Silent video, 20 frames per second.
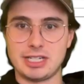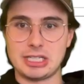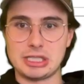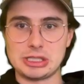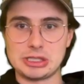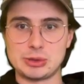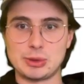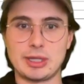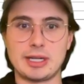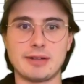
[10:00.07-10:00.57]

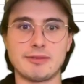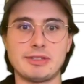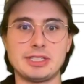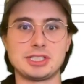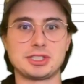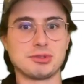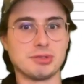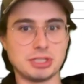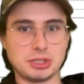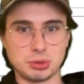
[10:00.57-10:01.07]
video of
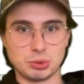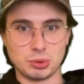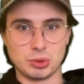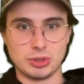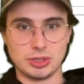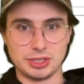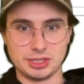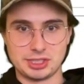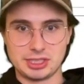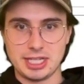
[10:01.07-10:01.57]
these three
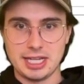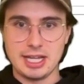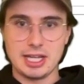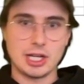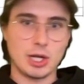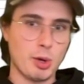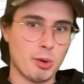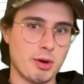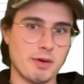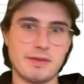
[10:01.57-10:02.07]
tools,
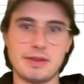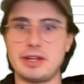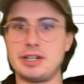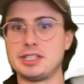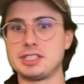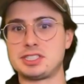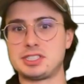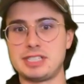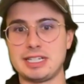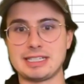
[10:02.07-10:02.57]
go over their
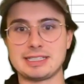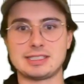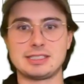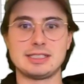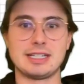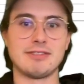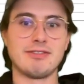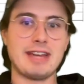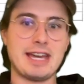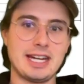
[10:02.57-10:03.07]

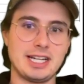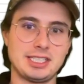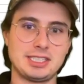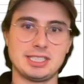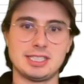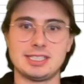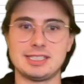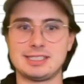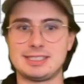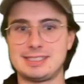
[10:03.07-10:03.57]
distinct
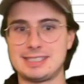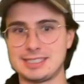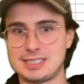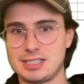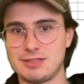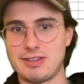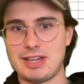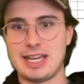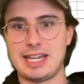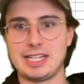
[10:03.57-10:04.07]
advantages,
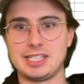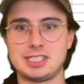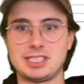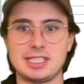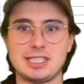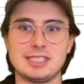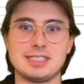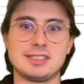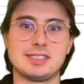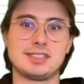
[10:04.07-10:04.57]

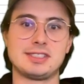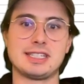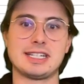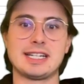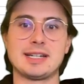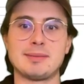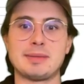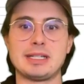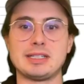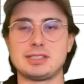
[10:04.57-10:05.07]
disadvantages,
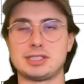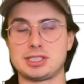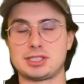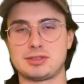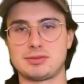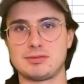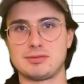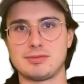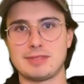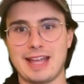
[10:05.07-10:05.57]
um, and
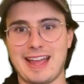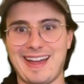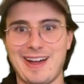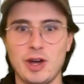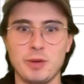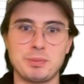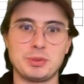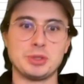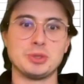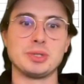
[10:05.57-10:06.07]
just
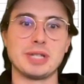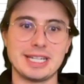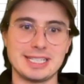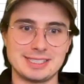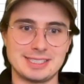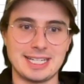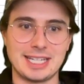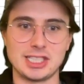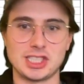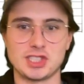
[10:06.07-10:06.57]
help you get a
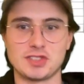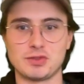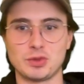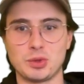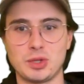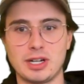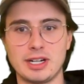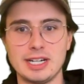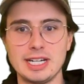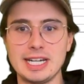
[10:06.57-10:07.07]
sense
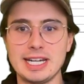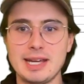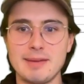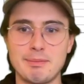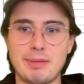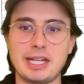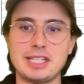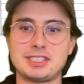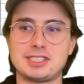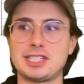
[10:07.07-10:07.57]
for,
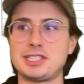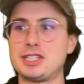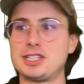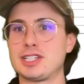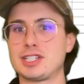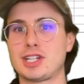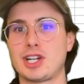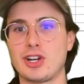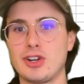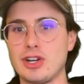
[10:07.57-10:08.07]
based on
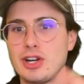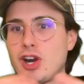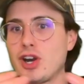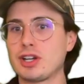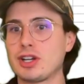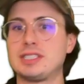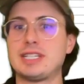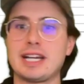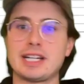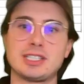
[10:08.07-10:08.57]
your current
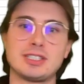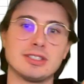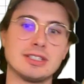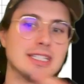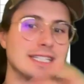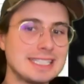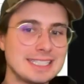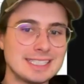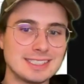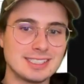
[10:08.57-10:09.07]
architecture
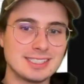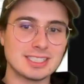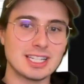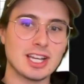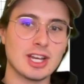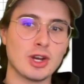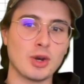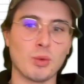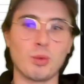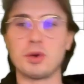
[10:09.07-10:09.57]
needs,
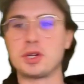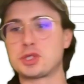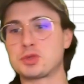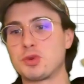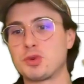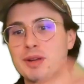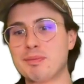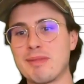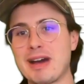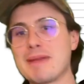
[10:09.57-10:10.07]

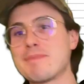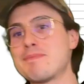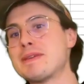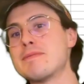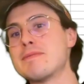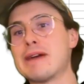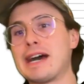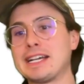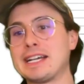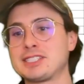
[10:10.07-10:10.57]
which one might
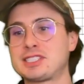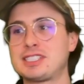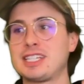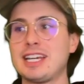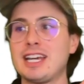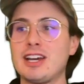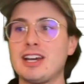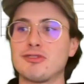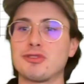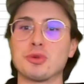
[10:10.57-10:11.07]
be best
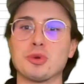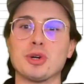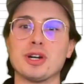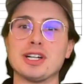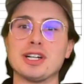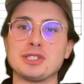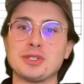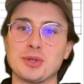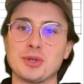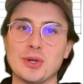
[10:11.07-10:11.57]

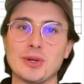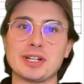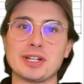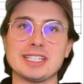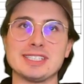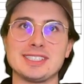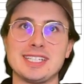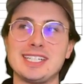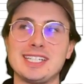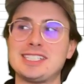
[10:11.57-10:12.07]
for your
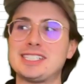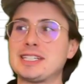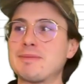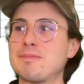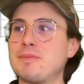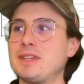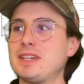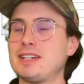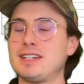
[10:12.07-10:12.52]
organization.